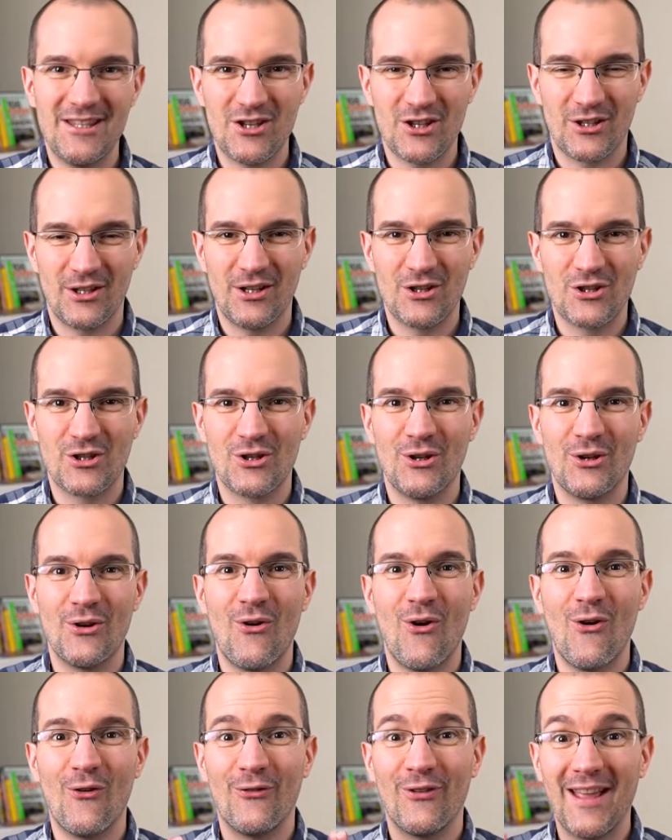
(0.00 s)
generation
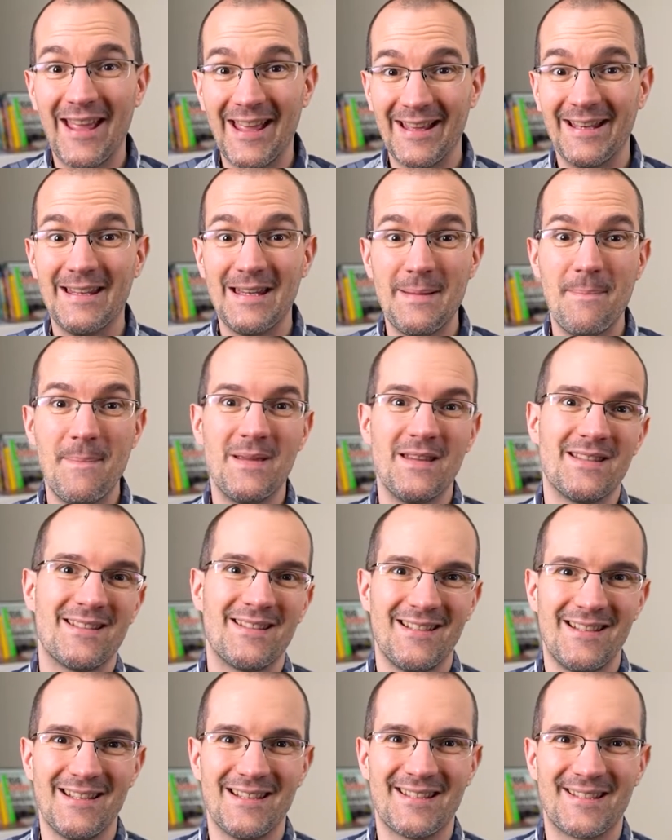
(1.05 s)
of any
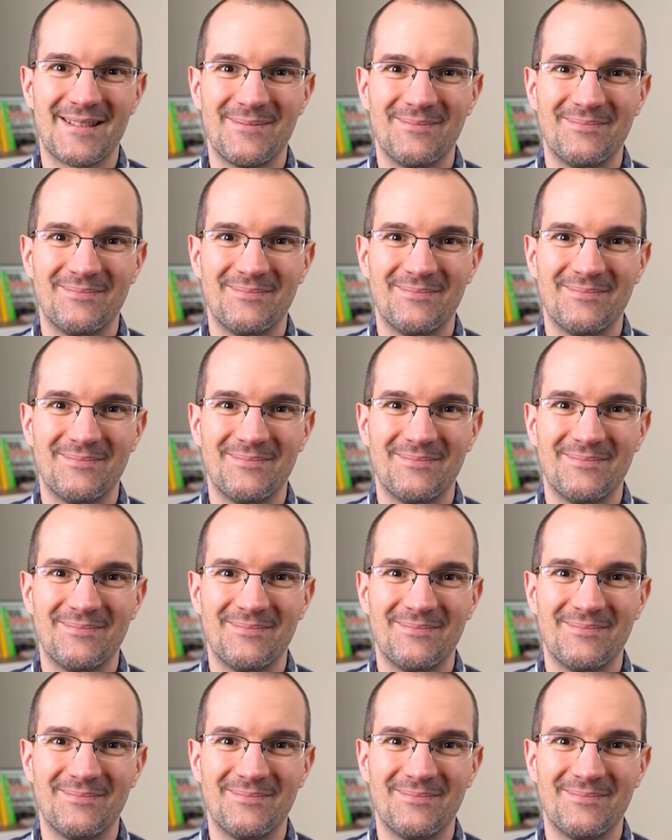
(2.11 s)
business.